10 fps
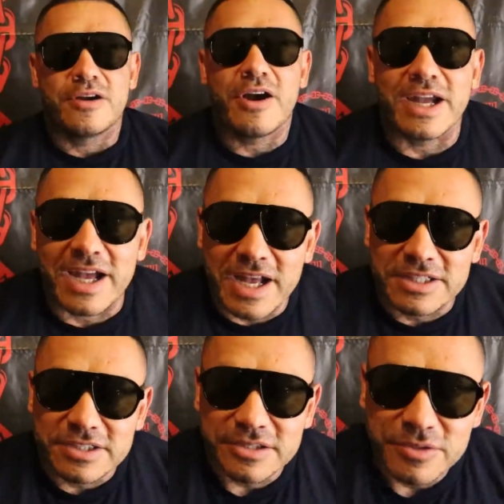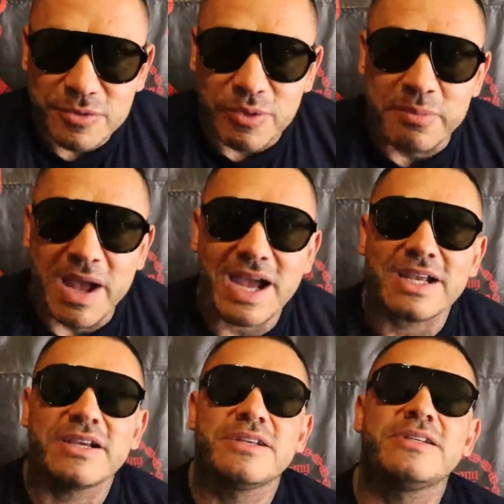All right, guys, we're
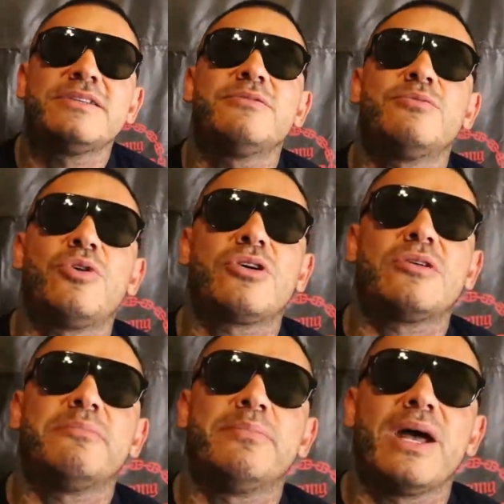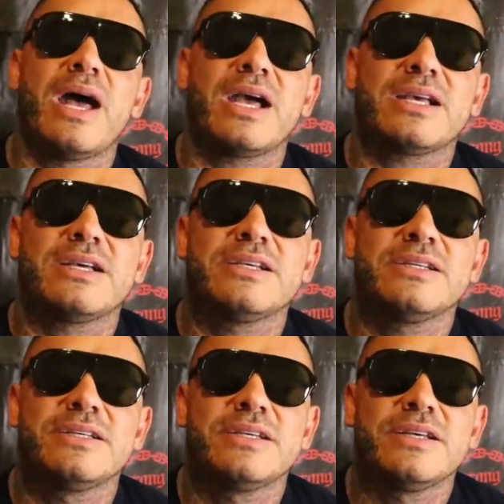back. Welcome back.
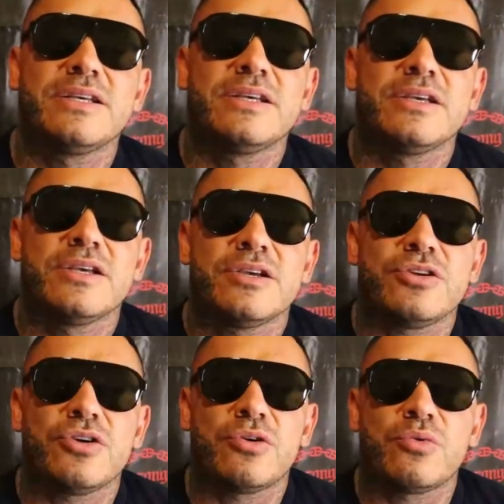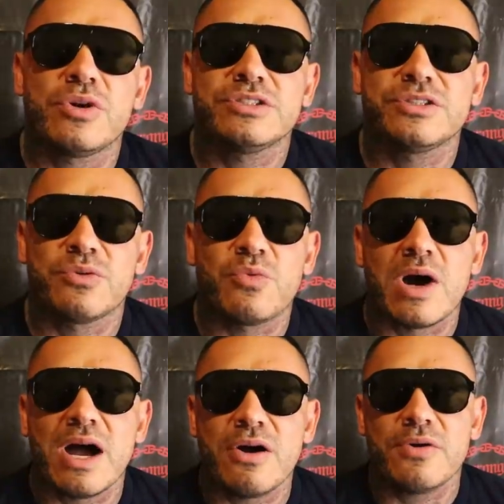You know, once in a
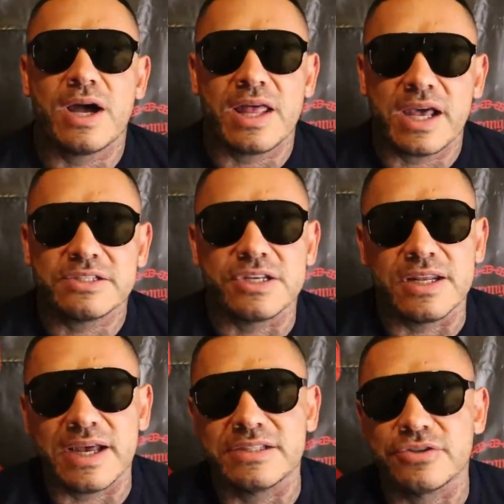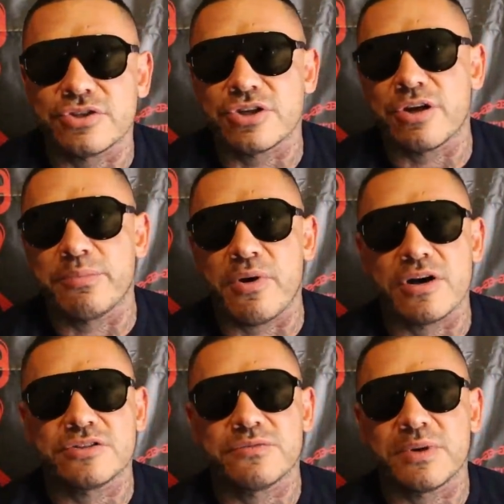while, I actually like to share
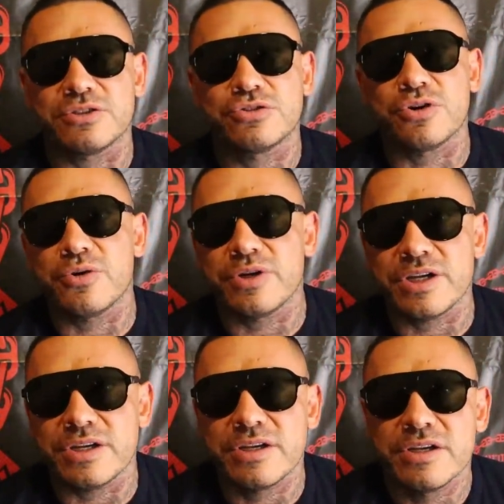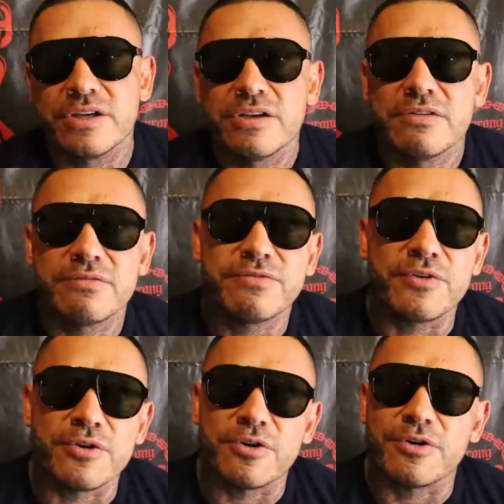parts of my story
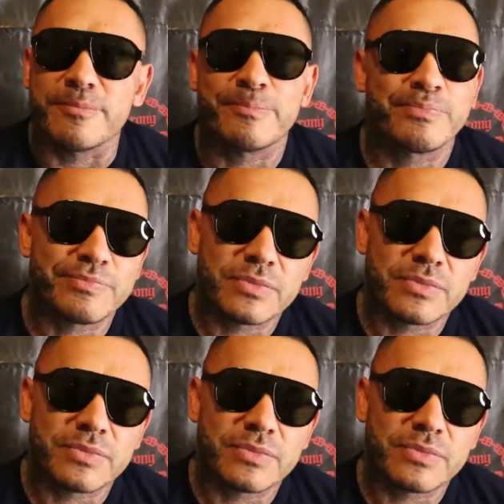for,